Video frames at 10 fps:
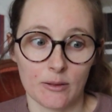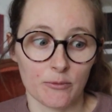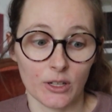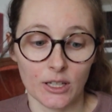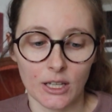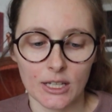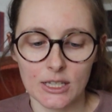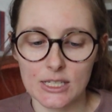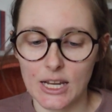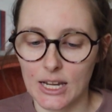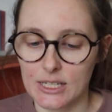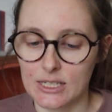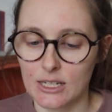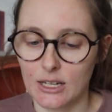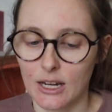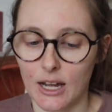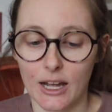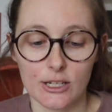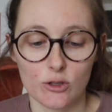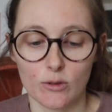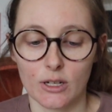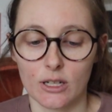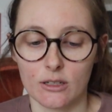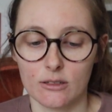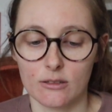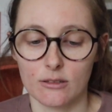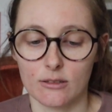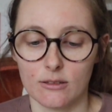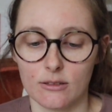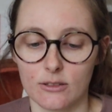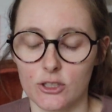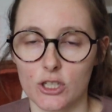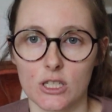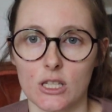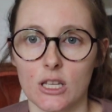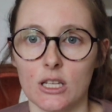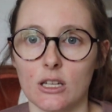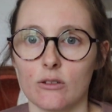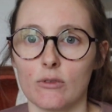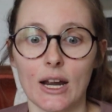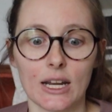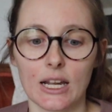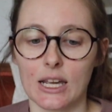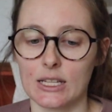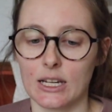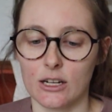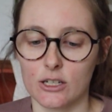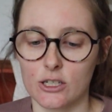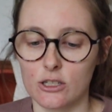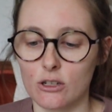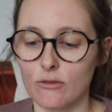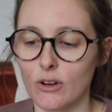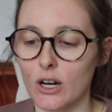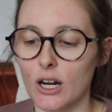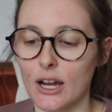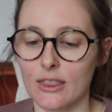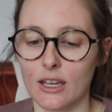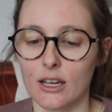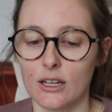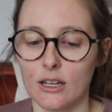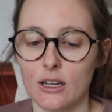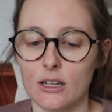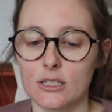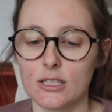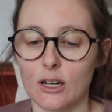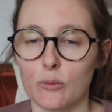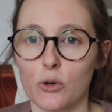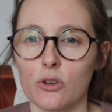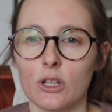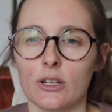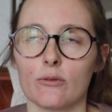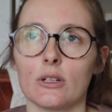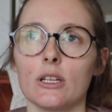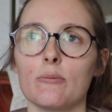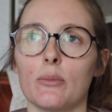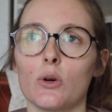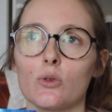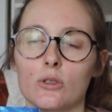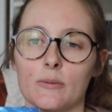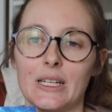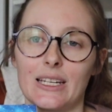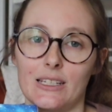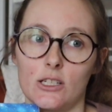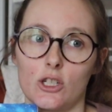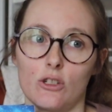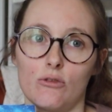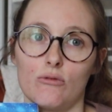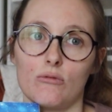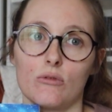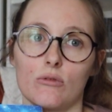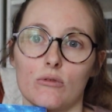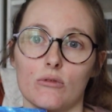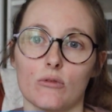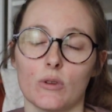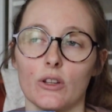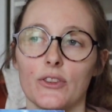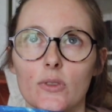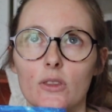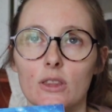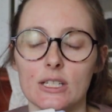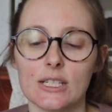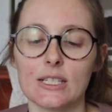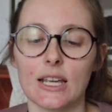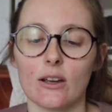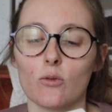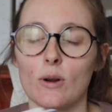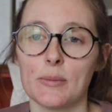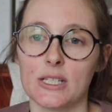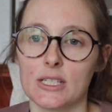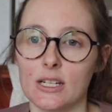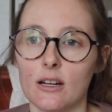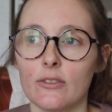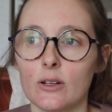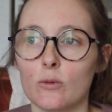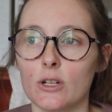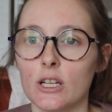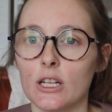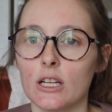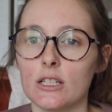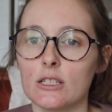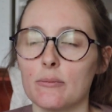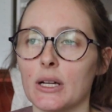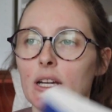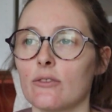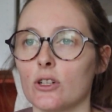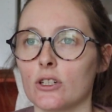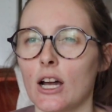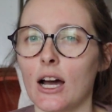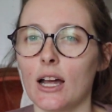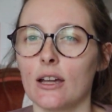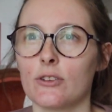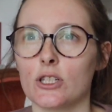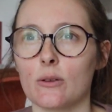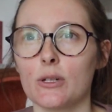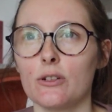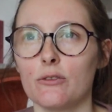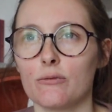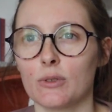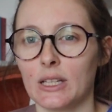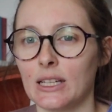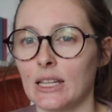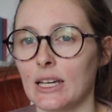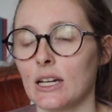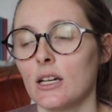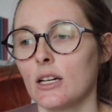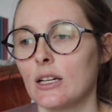am really liking this, and I enjoy just the writing and the characters so far. I think C.L. Polk like really pulls me into the world. This is like reminiscent of Edwardian England, but if you're someone who really like